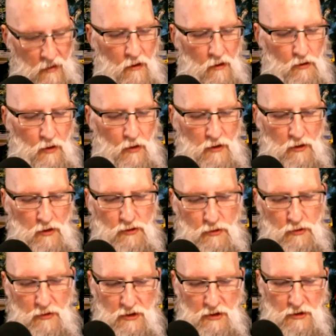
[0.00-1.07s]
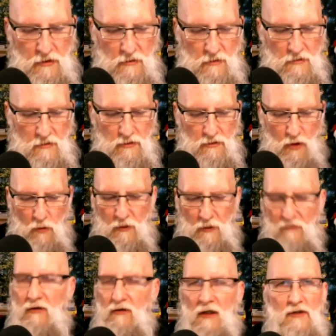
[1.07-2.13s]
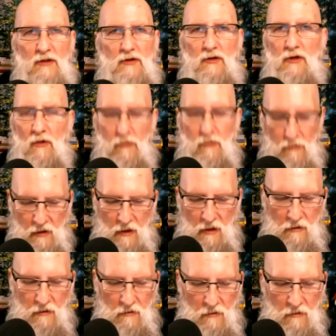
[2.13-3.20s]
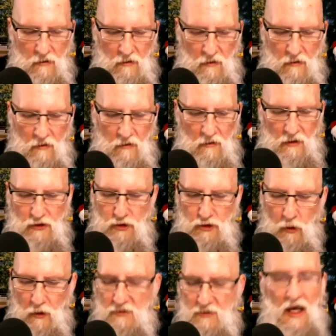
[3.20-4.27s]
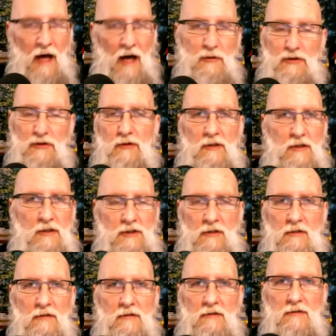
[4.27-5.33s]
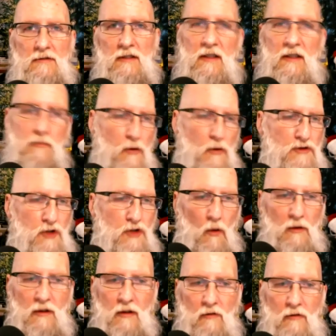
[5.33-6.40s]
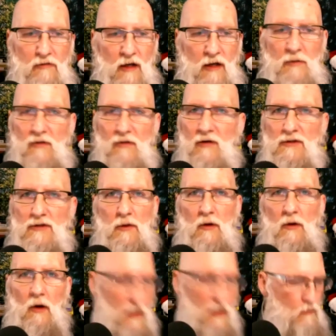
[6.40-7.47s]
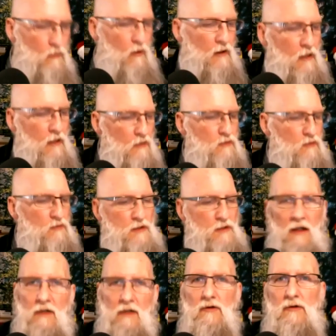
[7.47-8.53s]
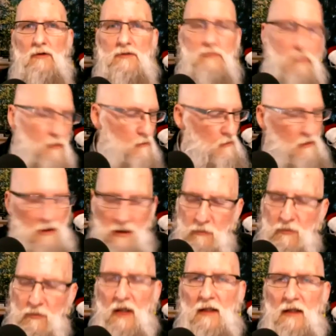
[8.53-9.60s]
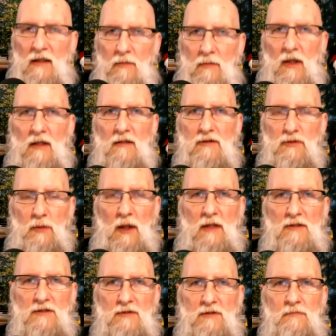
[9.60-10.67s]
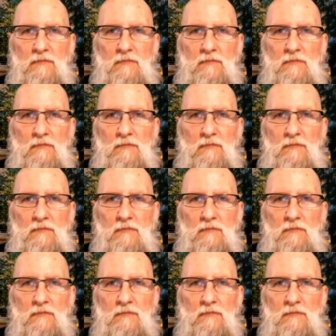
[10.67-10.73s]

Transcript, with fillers: Create new traditions. Don't be afraid to do your own thing. Enjoy established traditions. Keep ones going that are family things that we go, hey, no, I got to do this. I got to do this. But keep that in space.